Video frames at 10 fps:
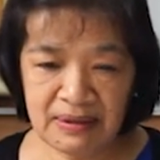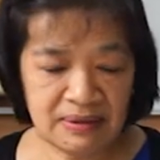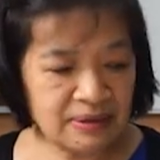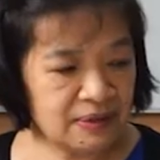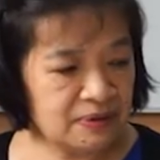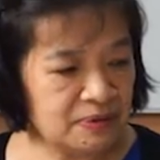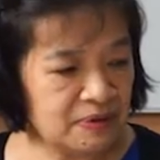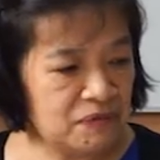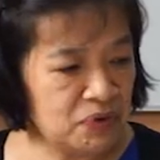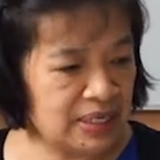try to
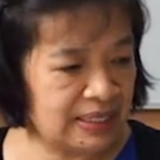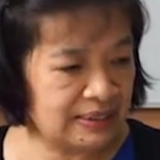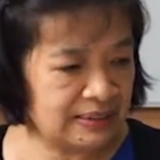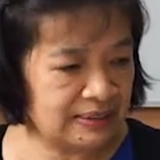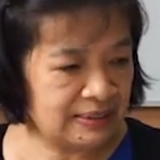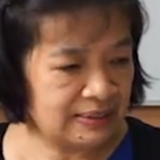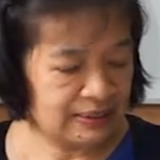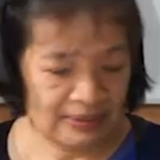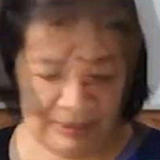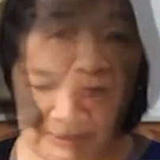review that.
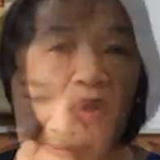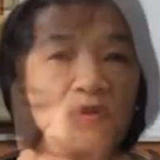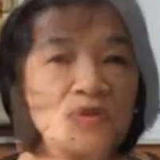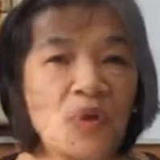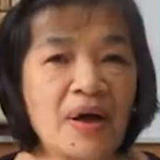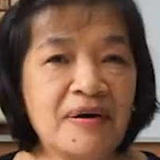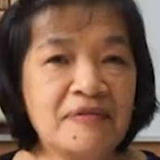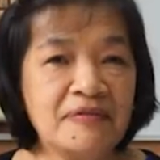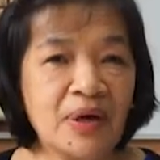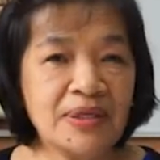We also
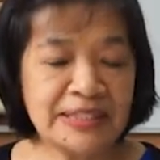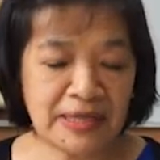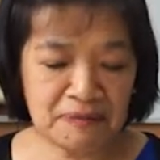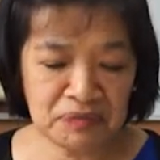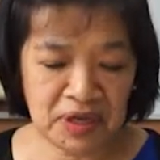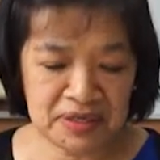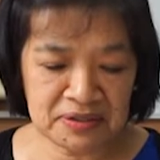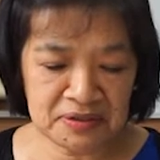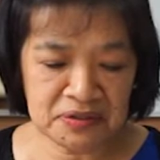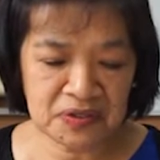have psalm
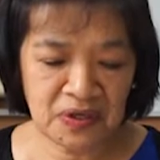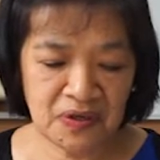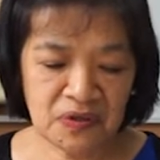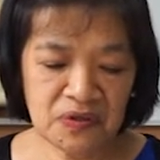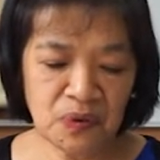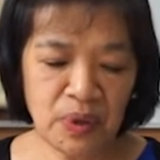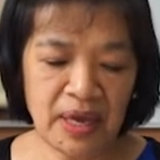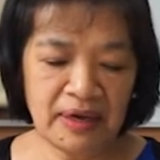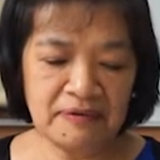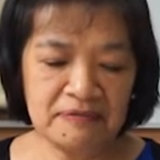titles. So we
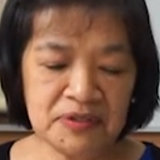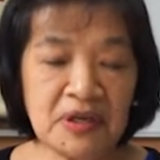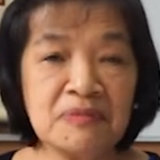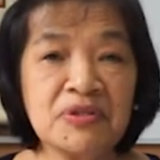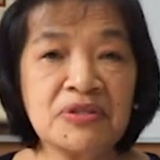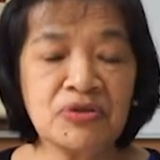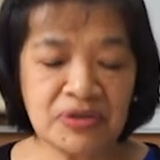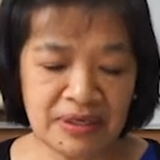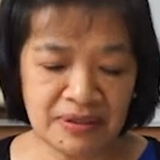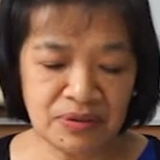have psalms
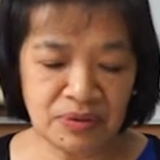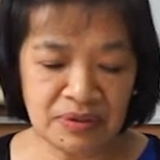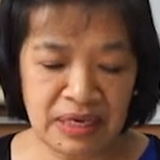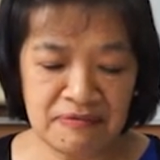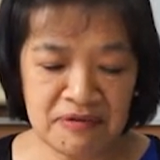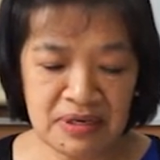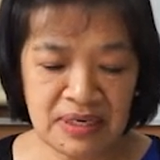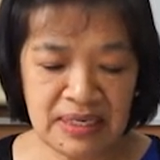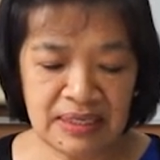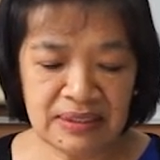associated to David,
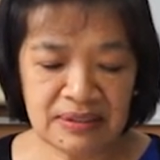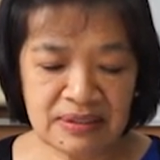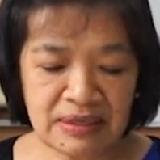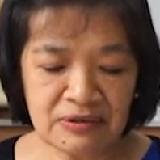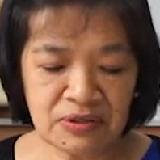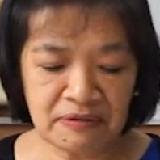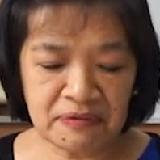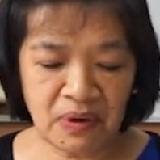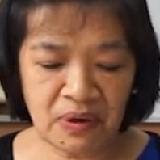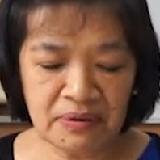the sons
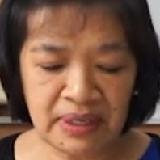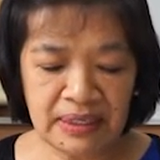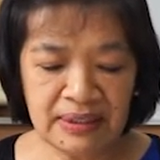of Korah,